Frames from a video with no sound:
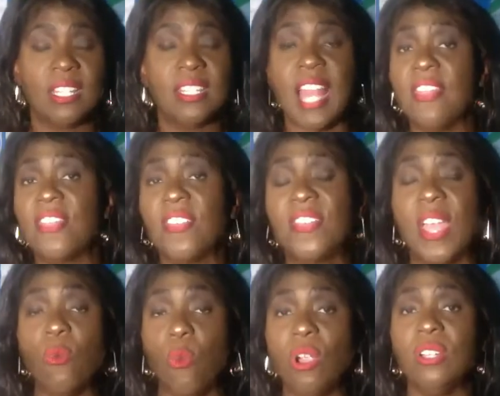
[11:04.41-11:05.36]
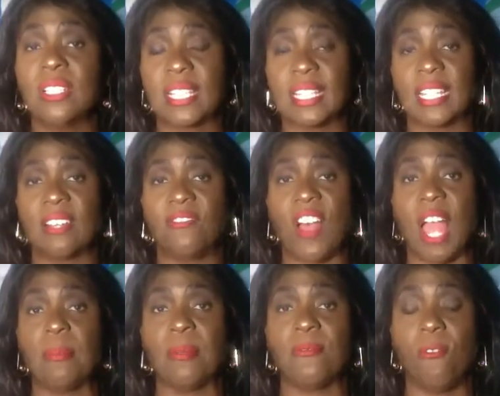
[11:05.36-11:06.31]
Not that they weren't
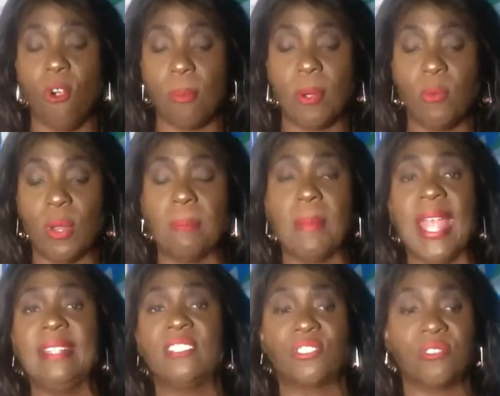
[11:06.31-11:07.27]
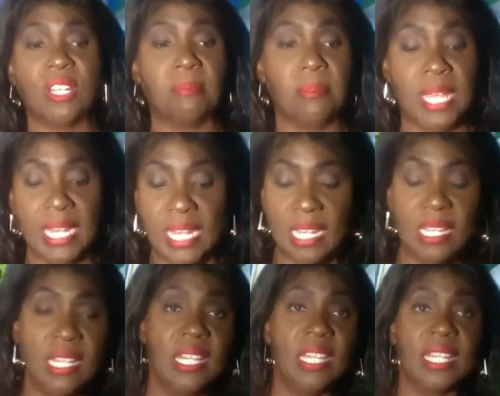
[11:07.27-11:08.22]
solidified before, but when mainstream
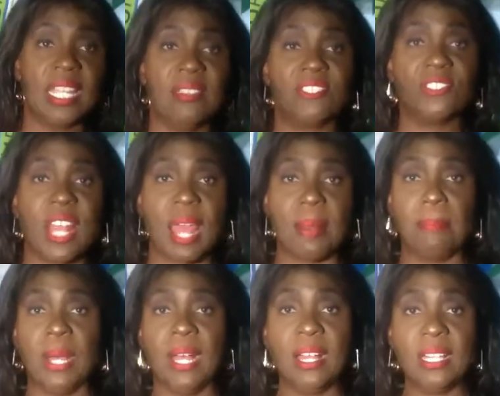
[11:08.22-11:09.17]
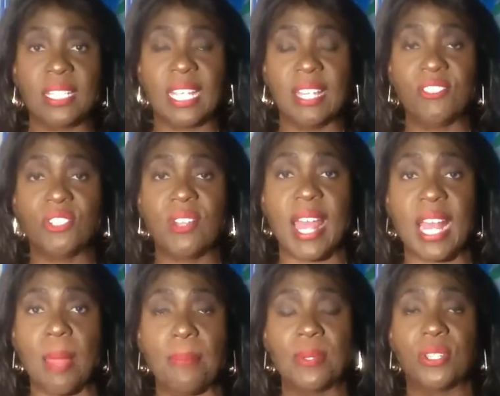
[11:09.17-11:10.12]
media gives you that buzz, gives you that
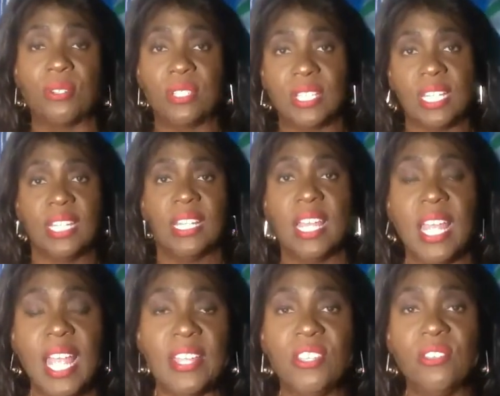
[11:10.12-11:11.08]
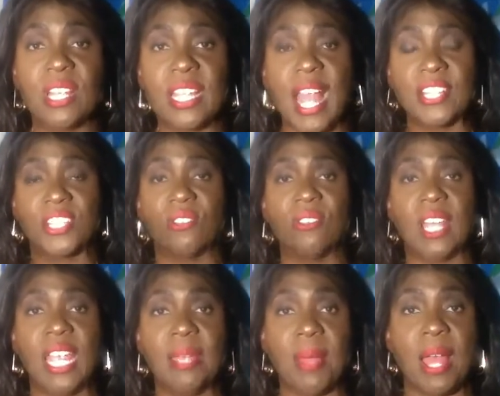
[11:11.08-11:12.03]
opportunity, and you done got your
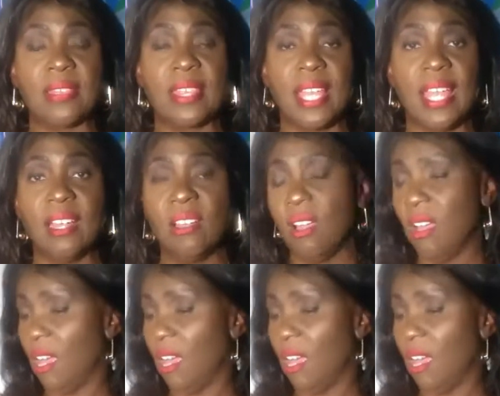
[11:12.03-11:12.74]
name out there,